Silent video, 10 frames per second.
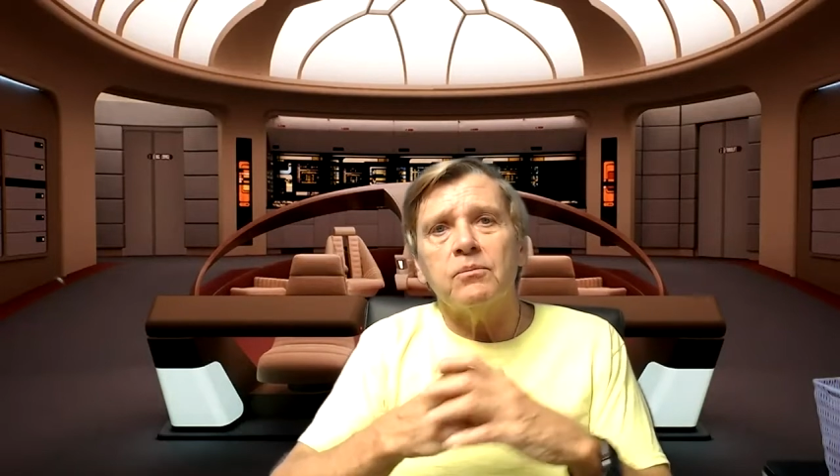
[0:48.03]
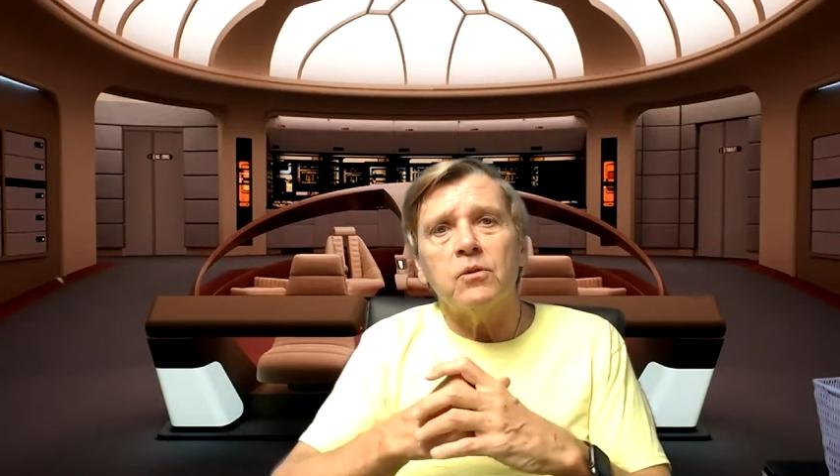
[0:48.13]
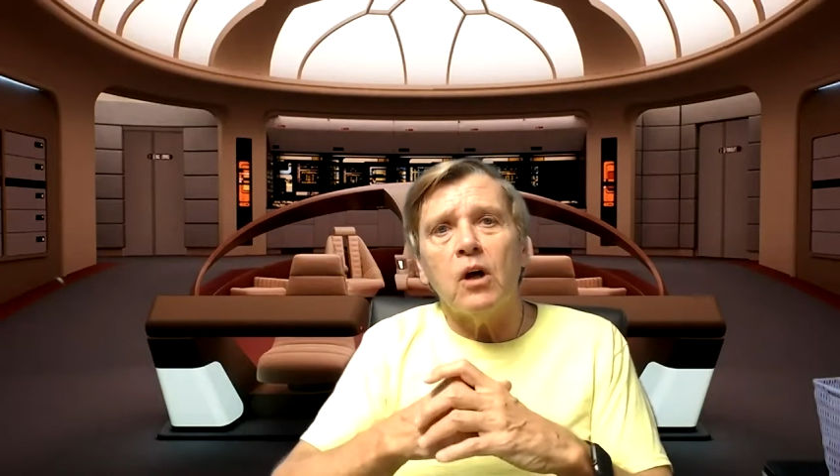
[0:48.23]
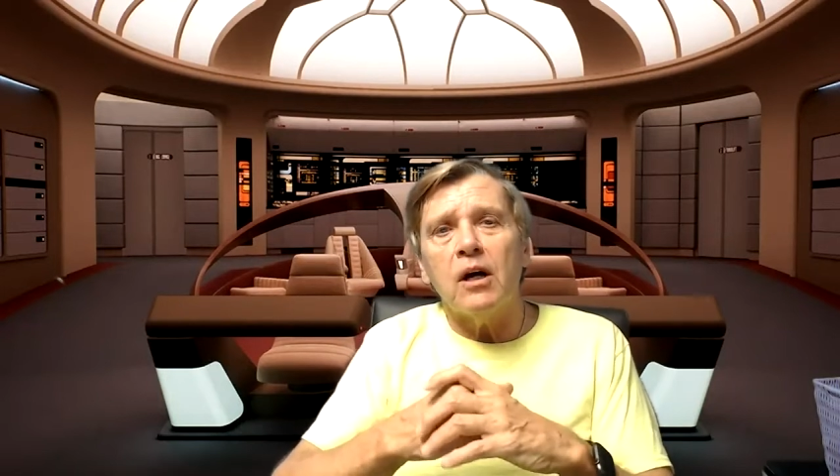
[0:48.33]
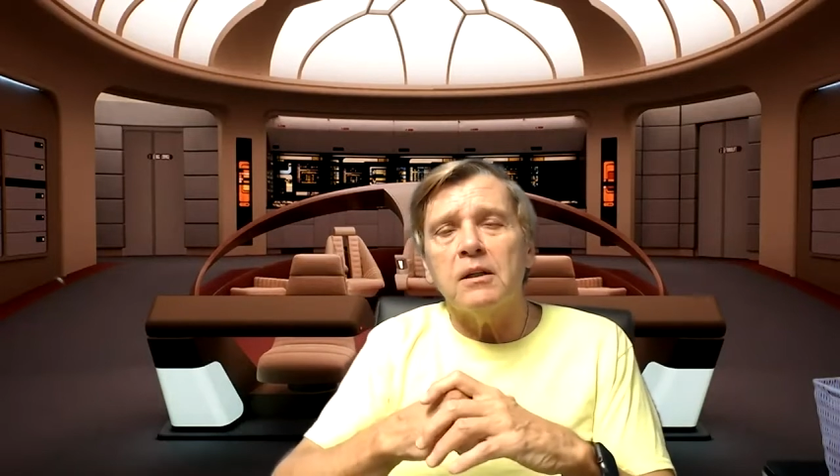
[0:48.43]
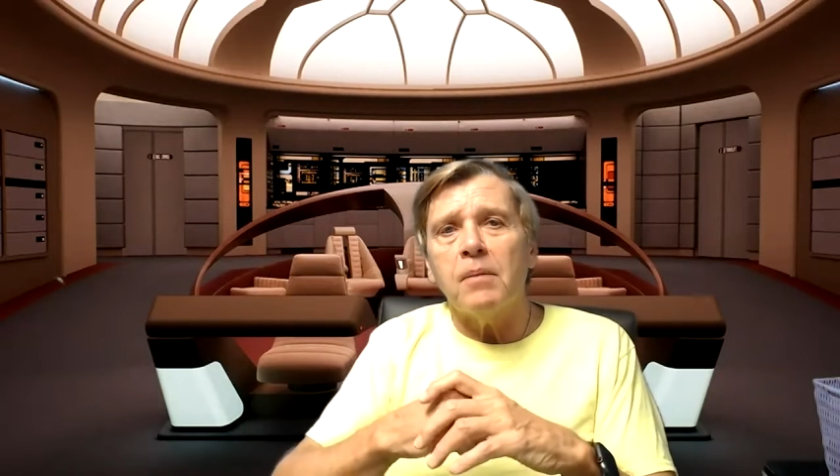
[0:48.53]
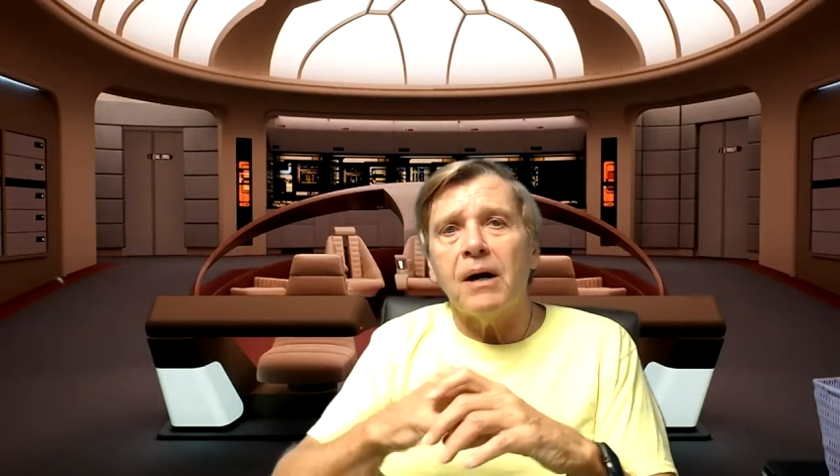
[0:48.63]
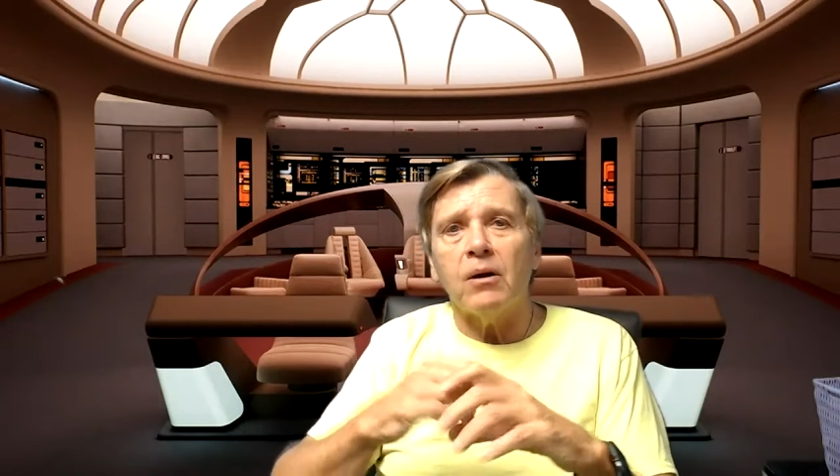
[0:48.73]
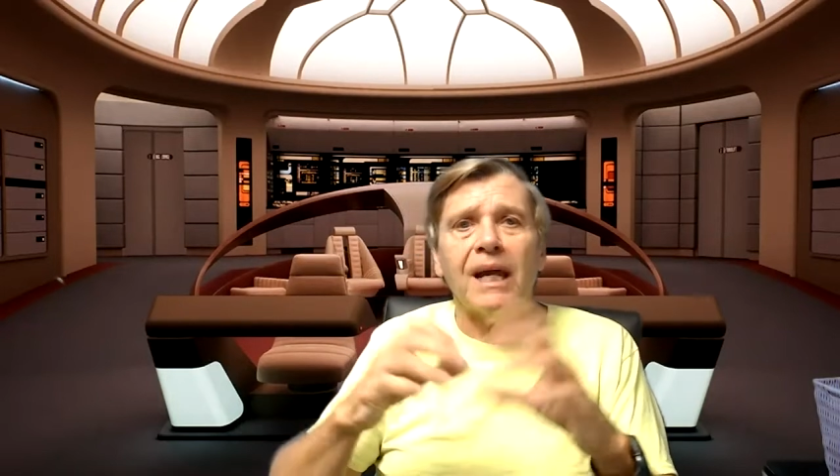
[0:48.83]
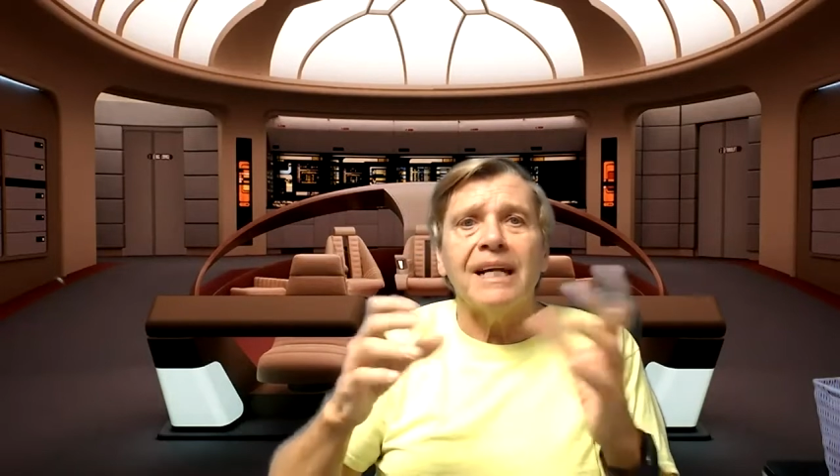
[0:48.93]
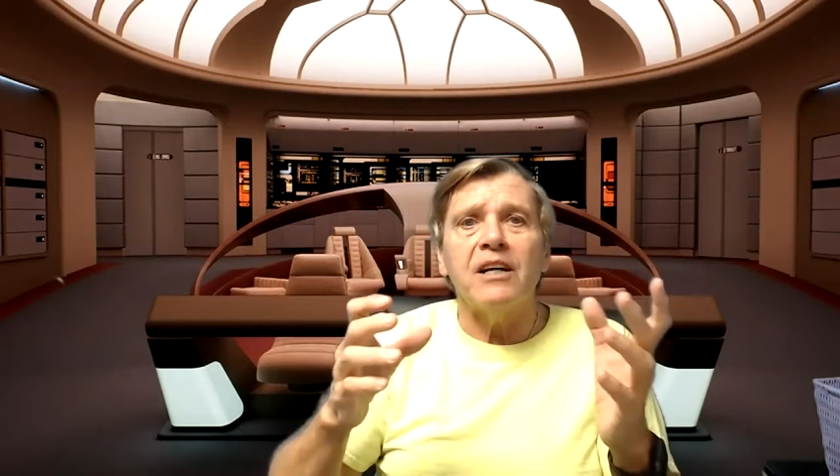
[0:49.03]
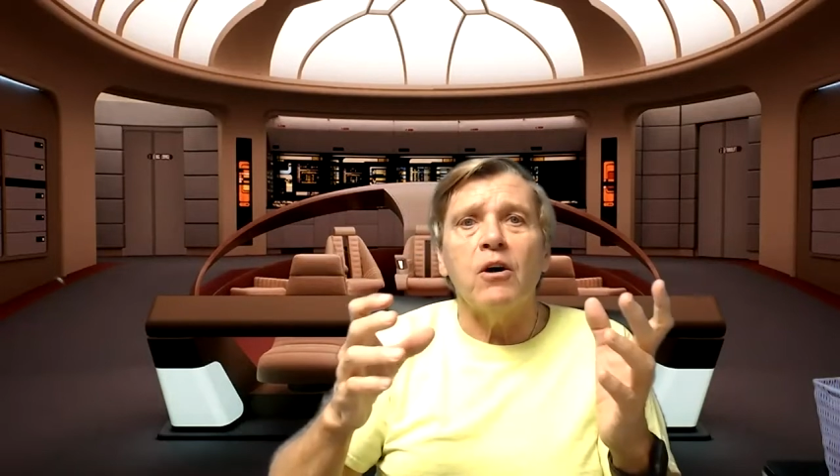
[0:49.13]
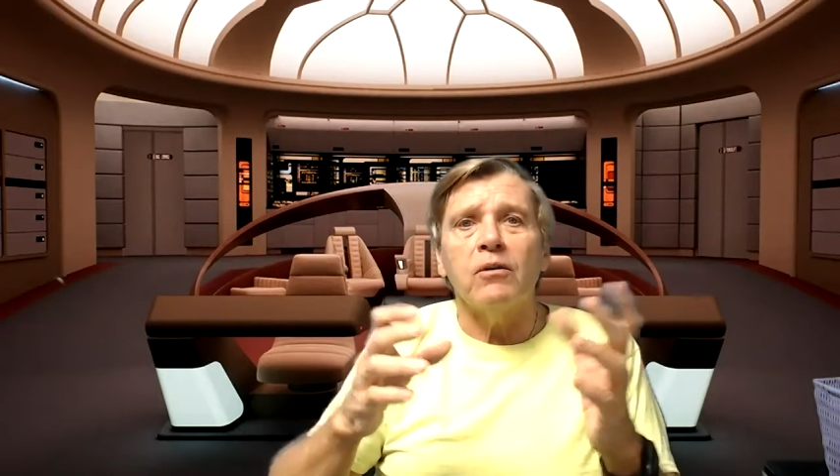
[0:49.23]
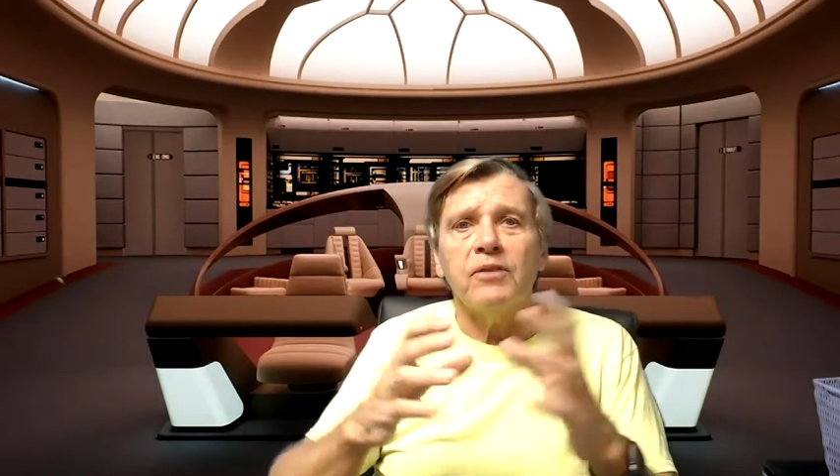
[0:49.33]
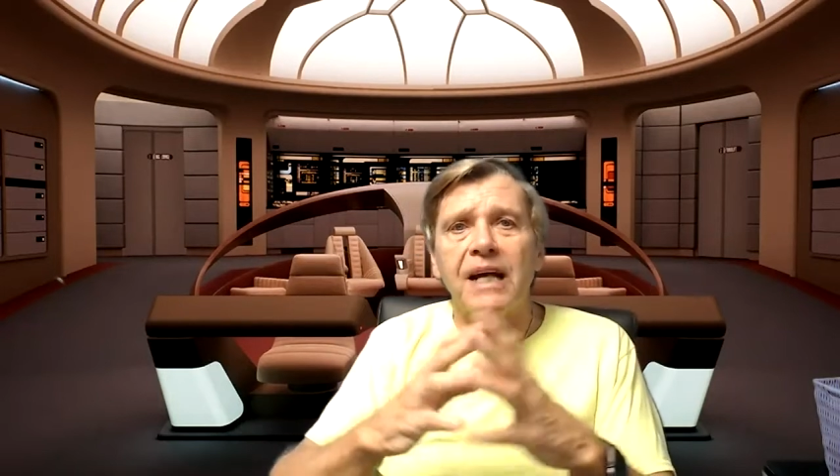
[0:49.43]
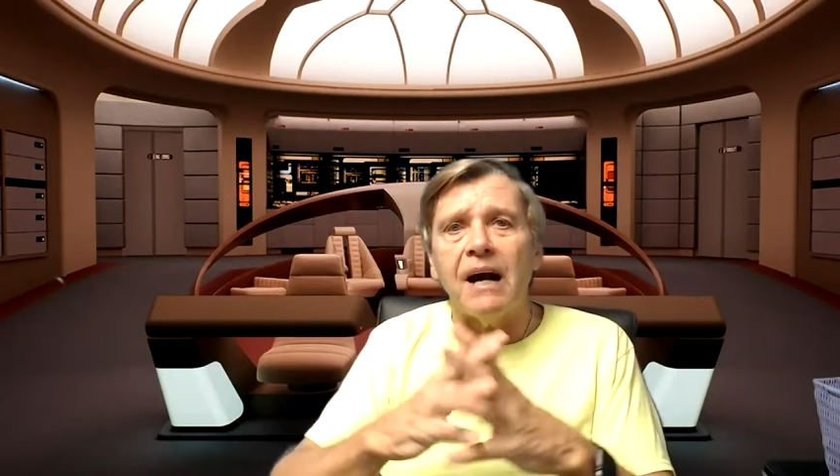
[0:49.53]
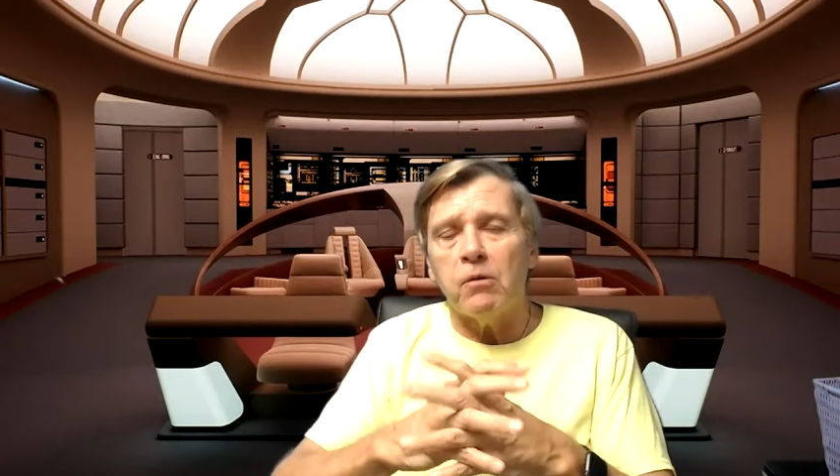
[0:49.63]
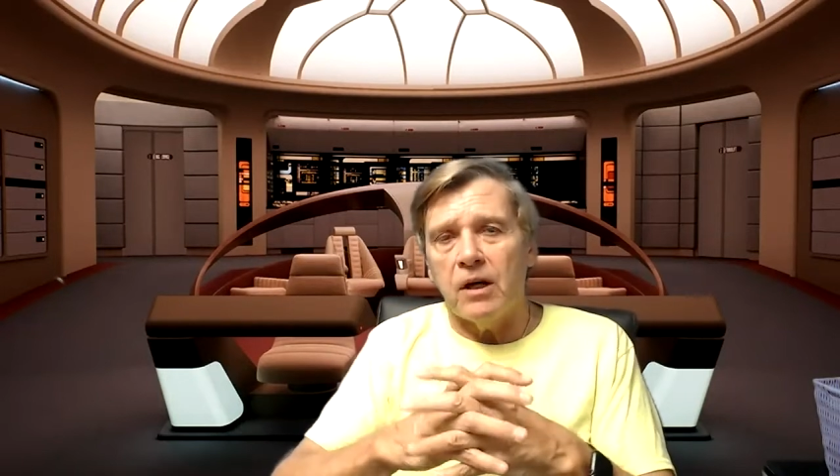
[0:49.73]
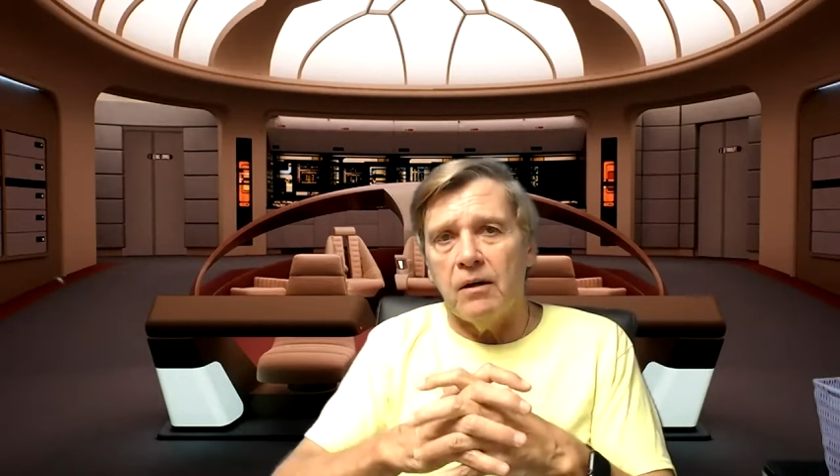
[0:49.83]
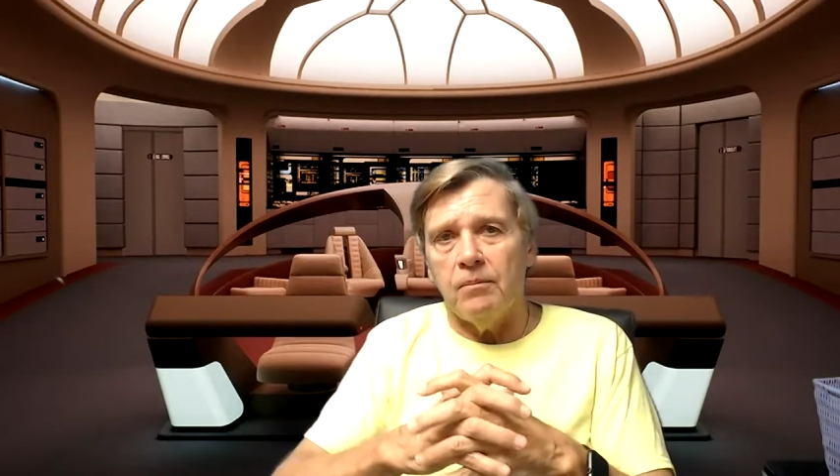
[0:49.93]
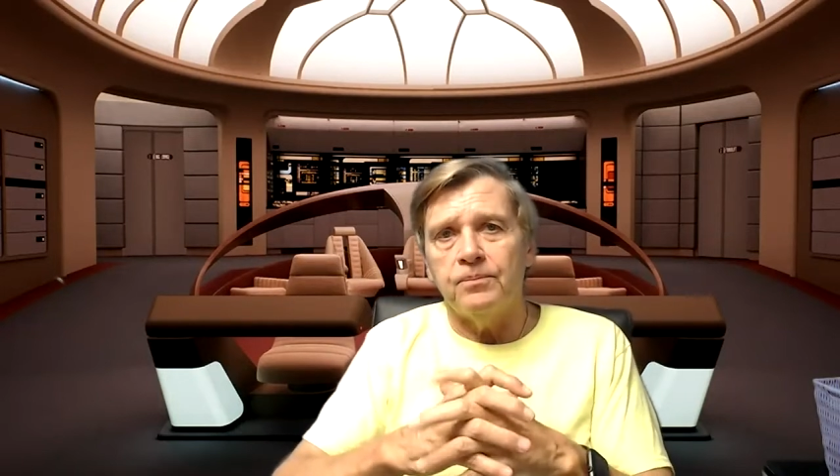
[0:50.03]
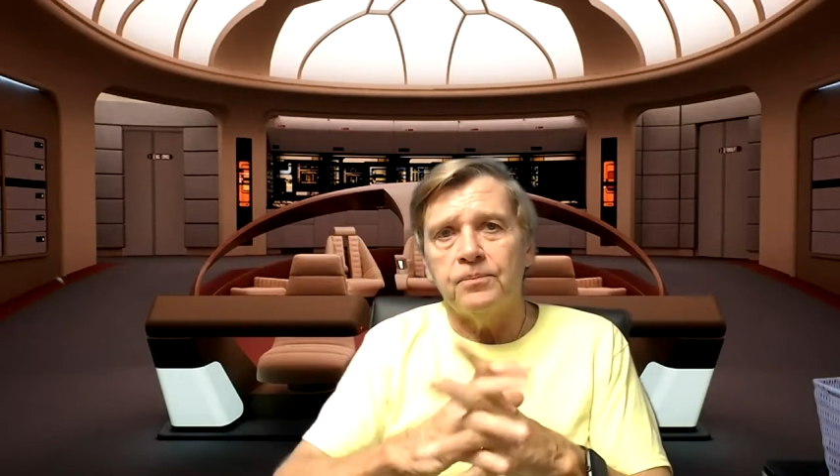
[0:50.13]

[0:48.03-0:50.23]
talked about letting go of the outcome,